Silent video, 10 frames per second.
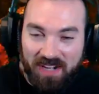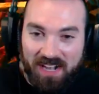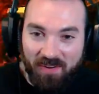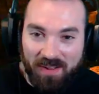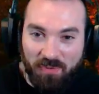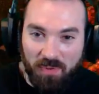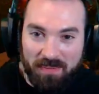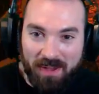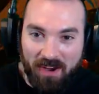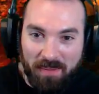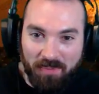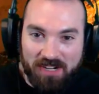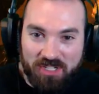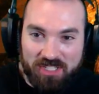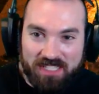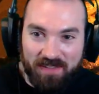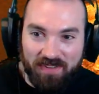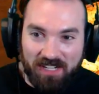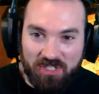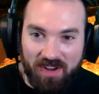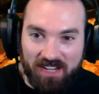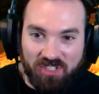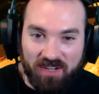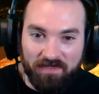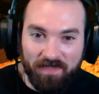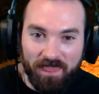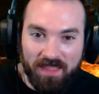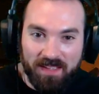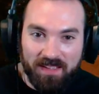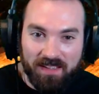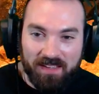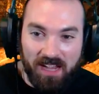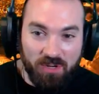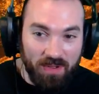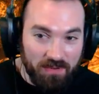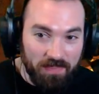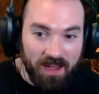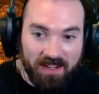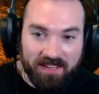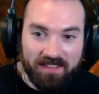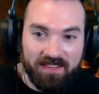I don't have to worry about Operation Stefan Extraction. I do have your body.